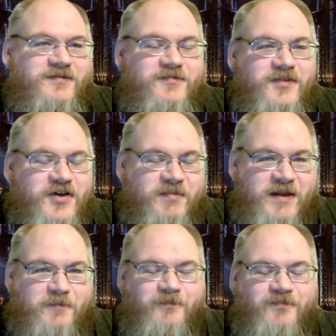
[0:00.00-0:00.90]
could have been
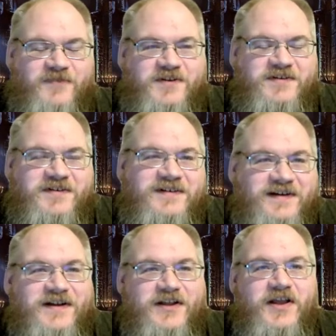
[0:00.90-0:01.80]

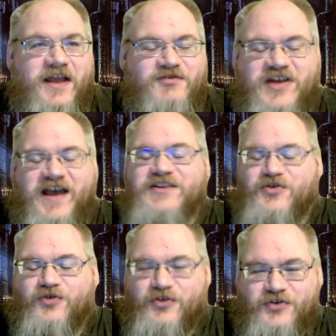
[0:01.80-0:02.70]
it was high
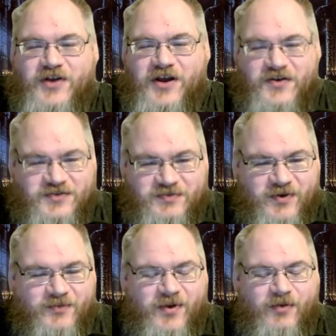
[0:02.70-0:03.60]
school. Who knows?
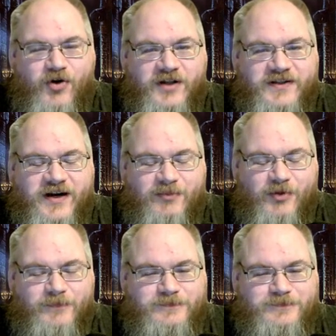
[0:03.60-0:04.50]
We're, we were all
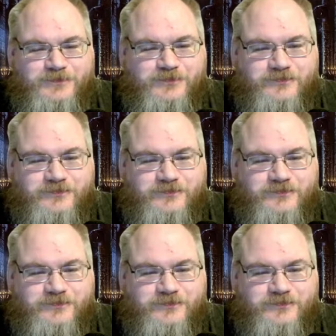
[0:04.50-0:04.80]
terrible. That